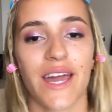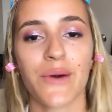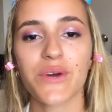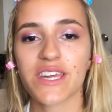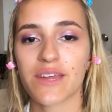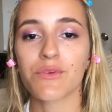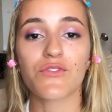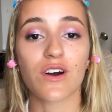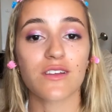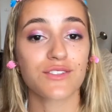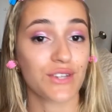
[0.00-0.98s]
we can move
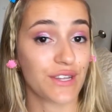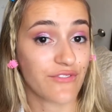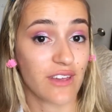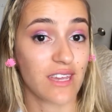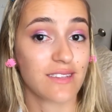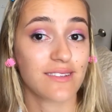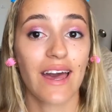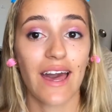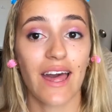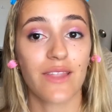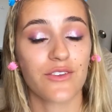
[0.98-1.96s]
on to the face,
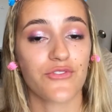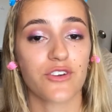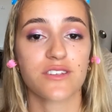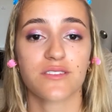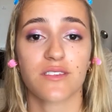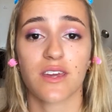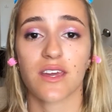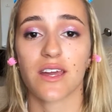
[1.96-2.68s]
and the first thing